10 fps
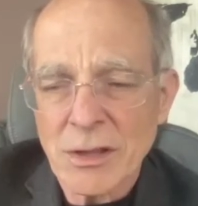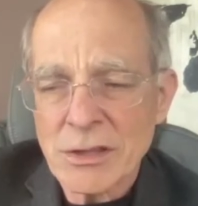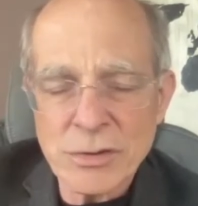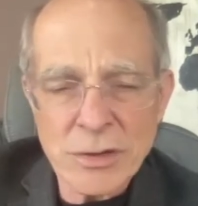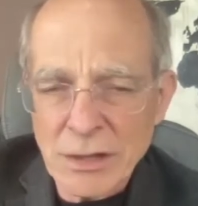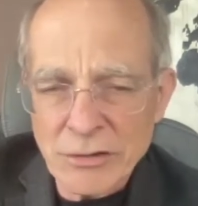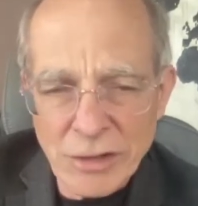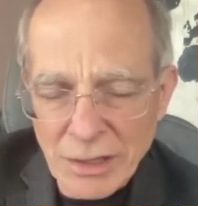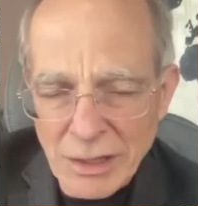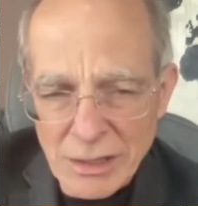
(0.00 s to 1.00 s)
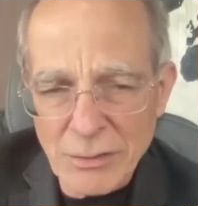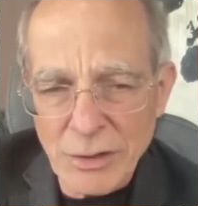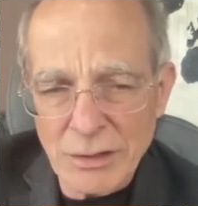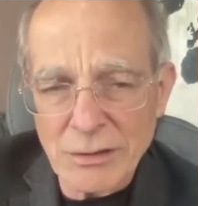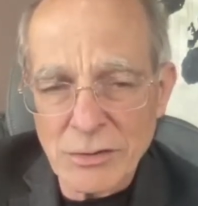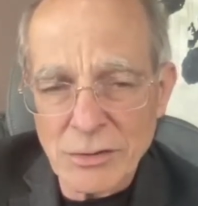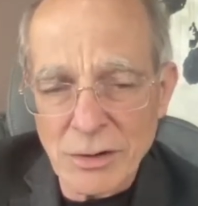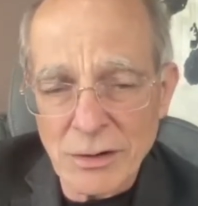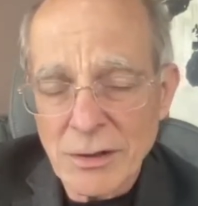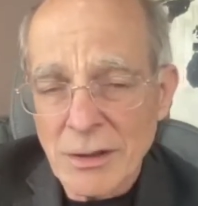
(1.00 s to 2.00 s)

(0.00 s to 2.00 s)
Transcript: You can't check anything at the door.